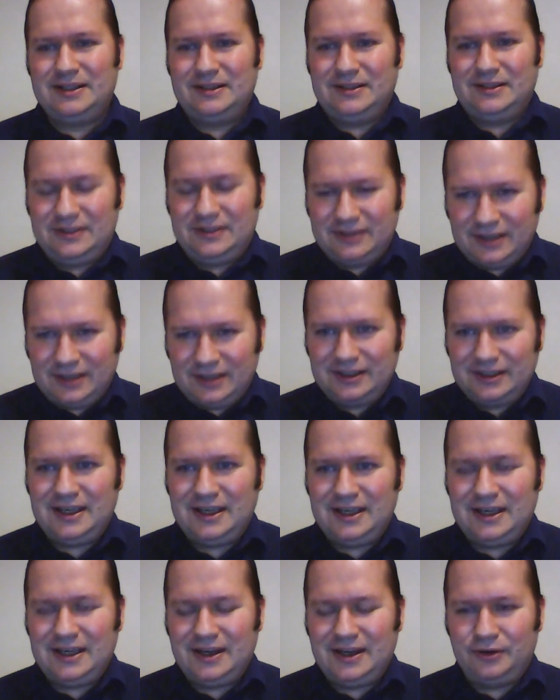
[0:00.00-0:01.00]
This
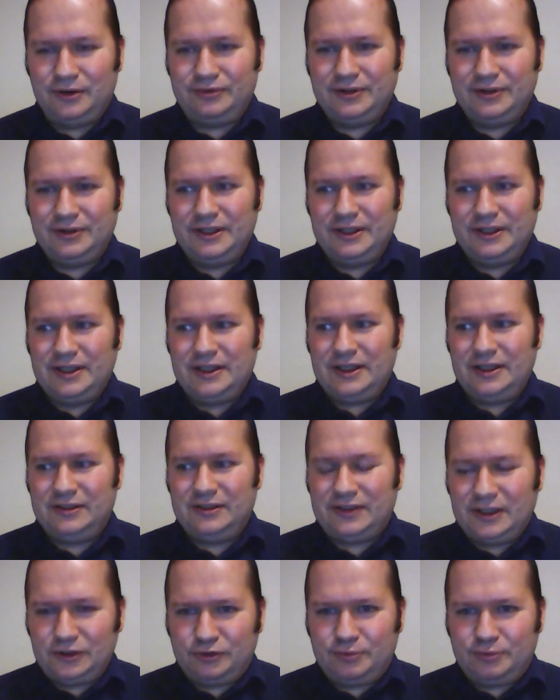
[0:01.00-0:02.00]
idea of
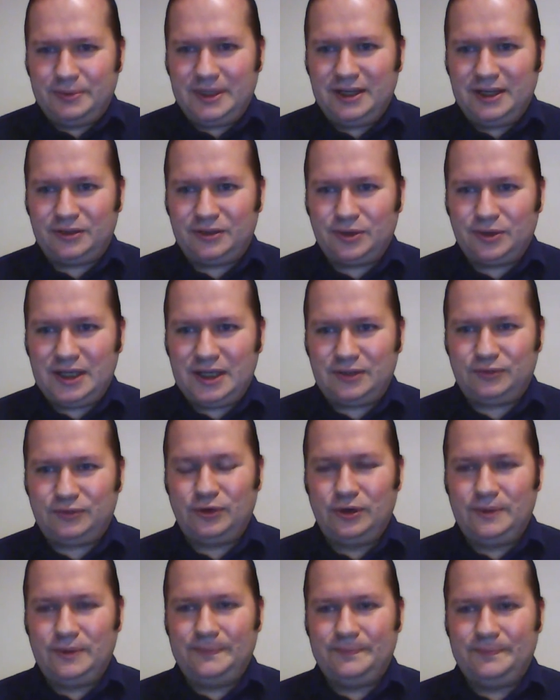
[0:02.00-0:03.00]
instead of being
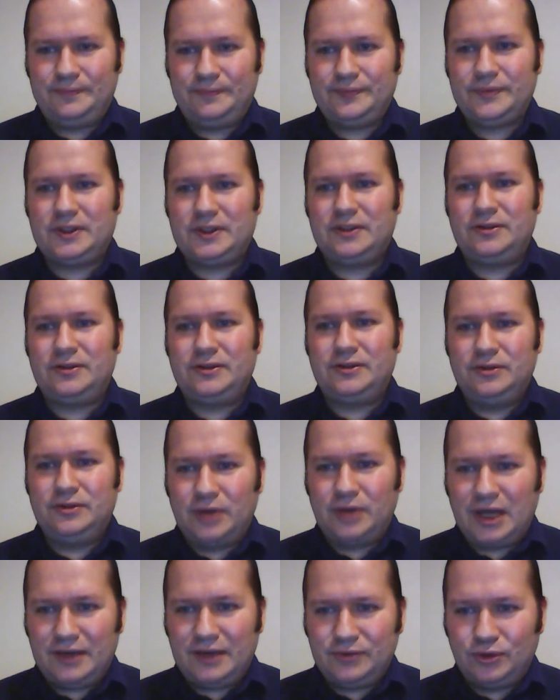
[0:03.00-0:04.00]
grateful, you
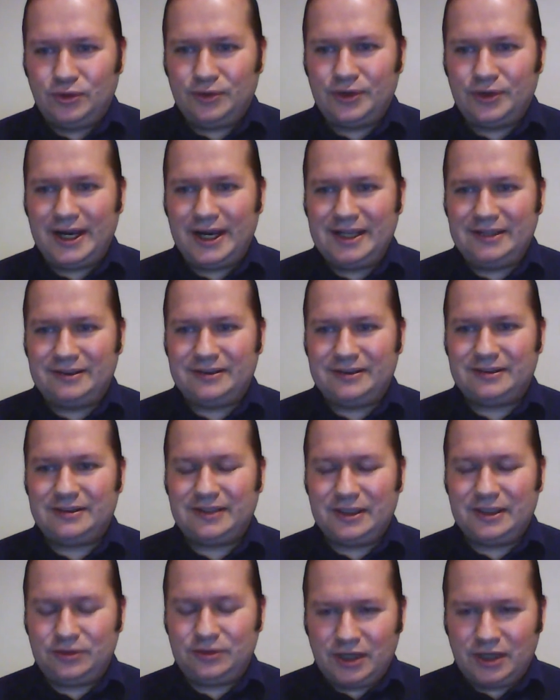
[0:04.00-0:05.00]
have your rights
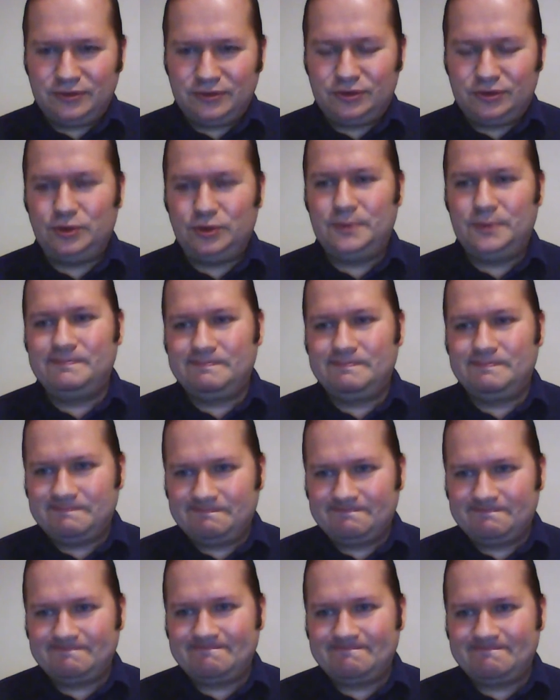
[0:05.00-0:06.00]
that you have to
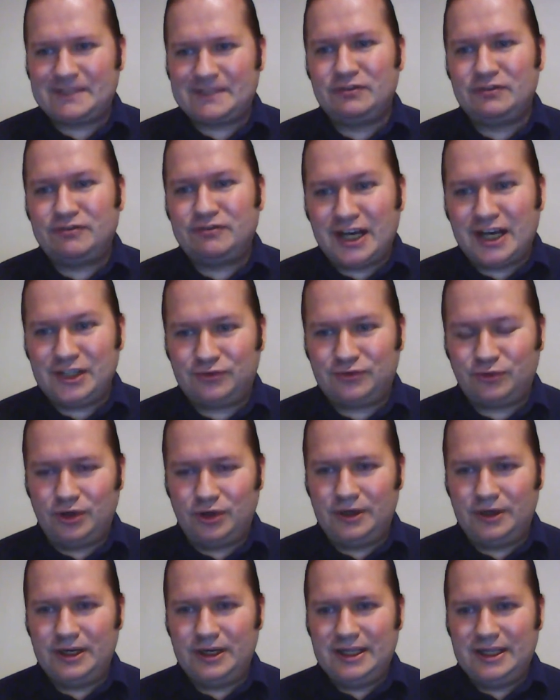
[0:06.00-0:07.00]
fight
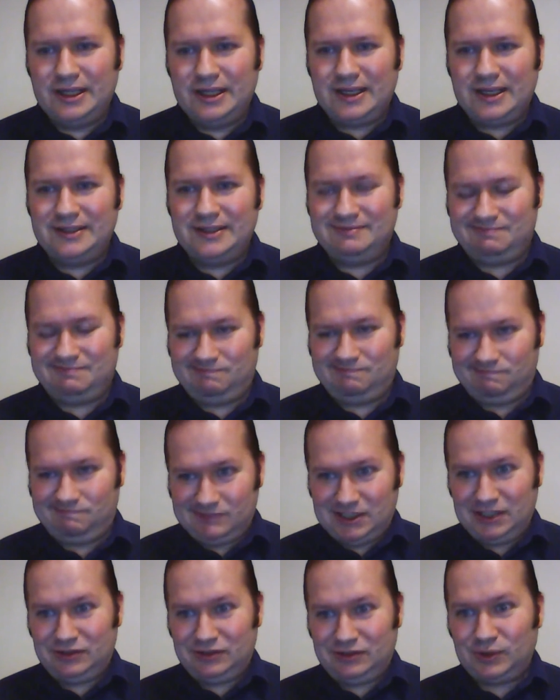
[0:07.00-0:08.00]
for, and
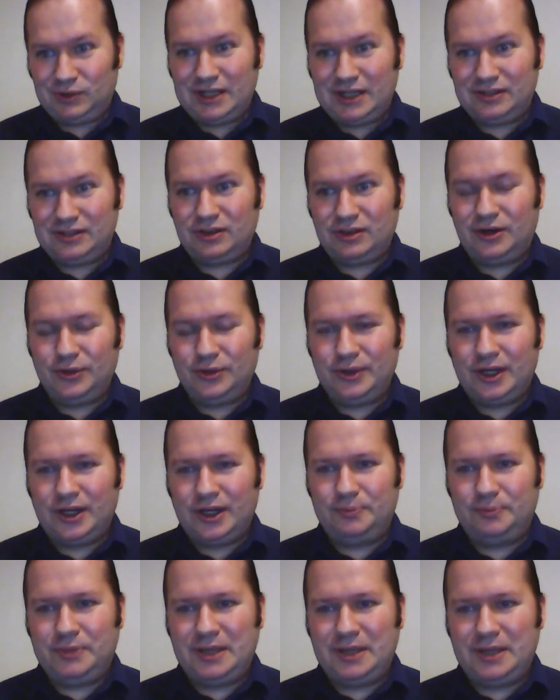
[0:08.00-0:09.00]
these rights are on
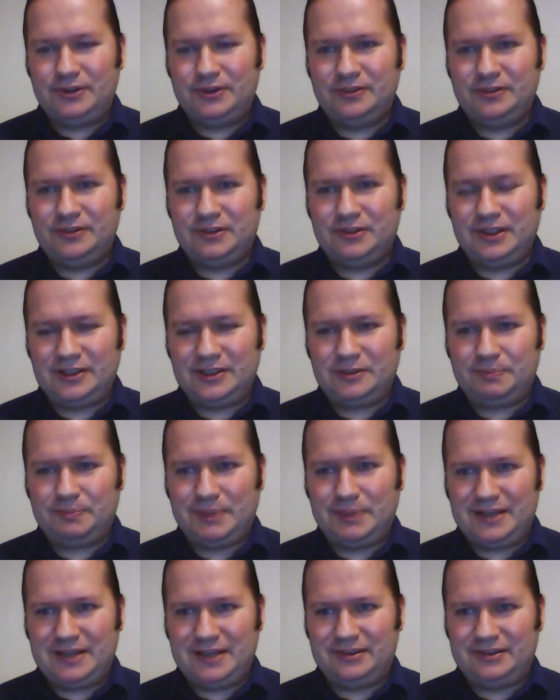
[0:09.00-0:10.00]
other people's
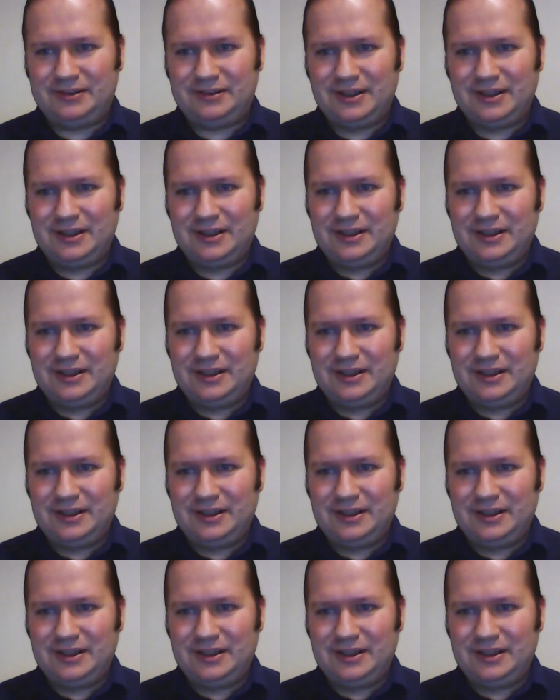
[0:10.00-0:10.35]
expense.